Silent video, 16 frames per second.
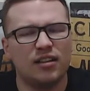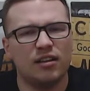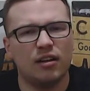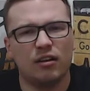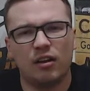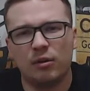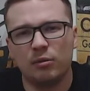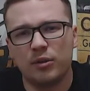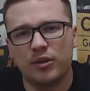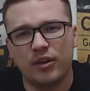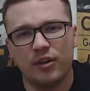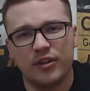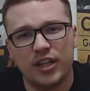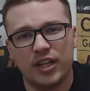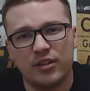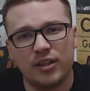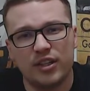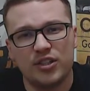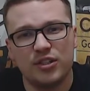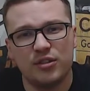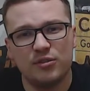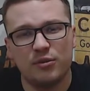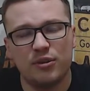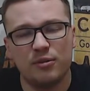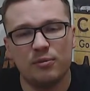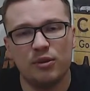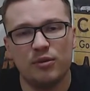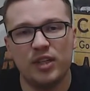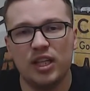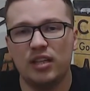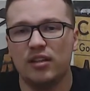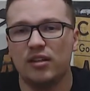Along with all the other issues with the
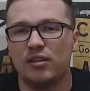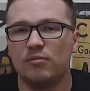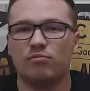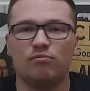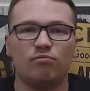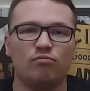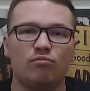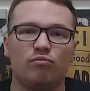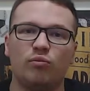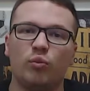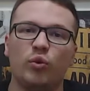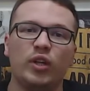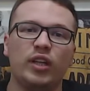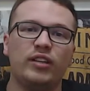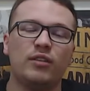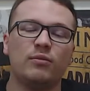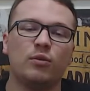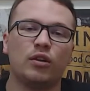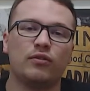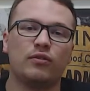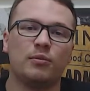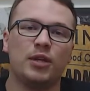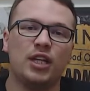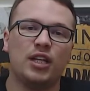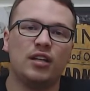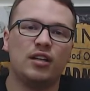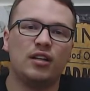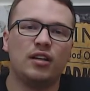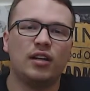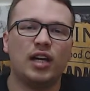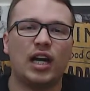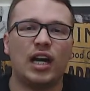movie, really didn't work for me.
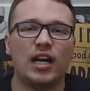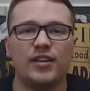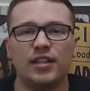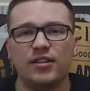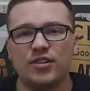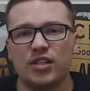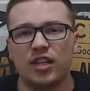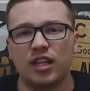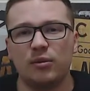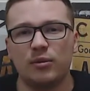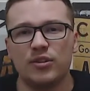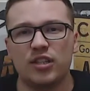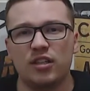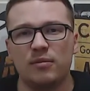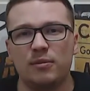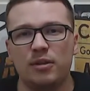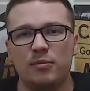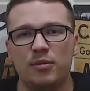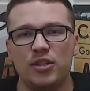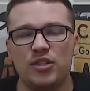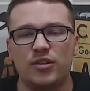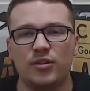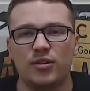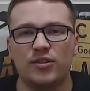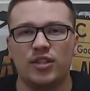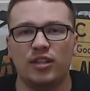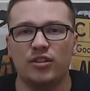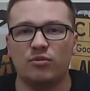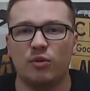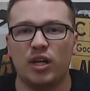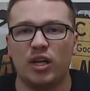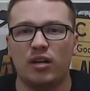I think the second one's going to be PG-13
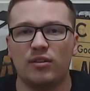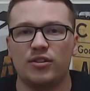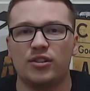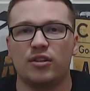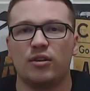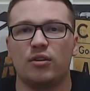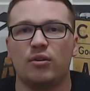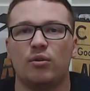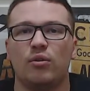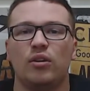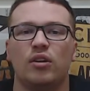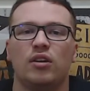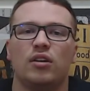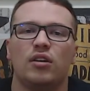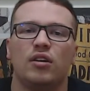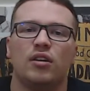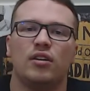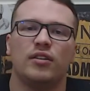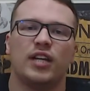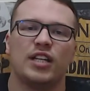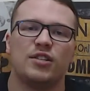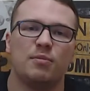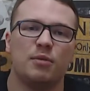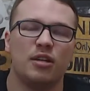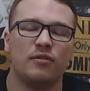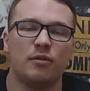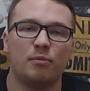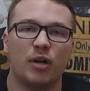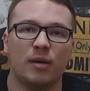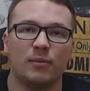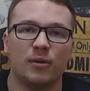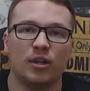as well, so that's a bit of a
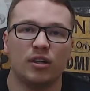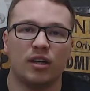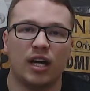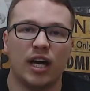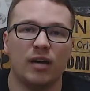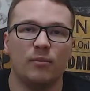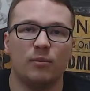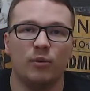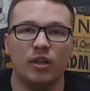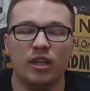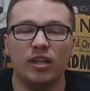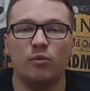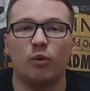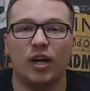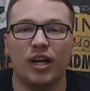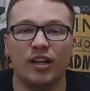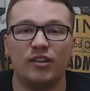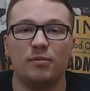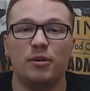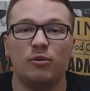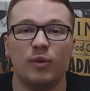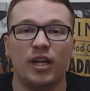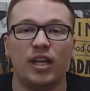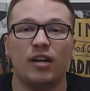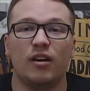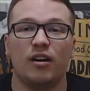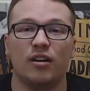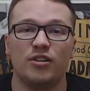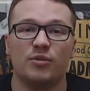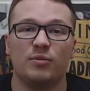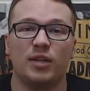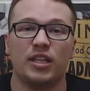bummer. I really want it to be rated R
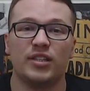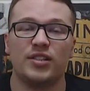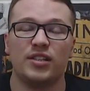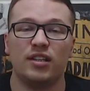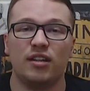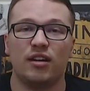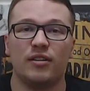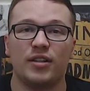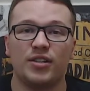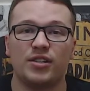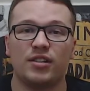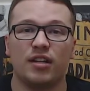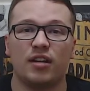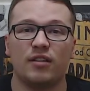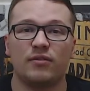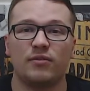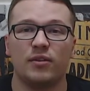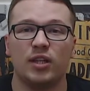so we can see all this stuff.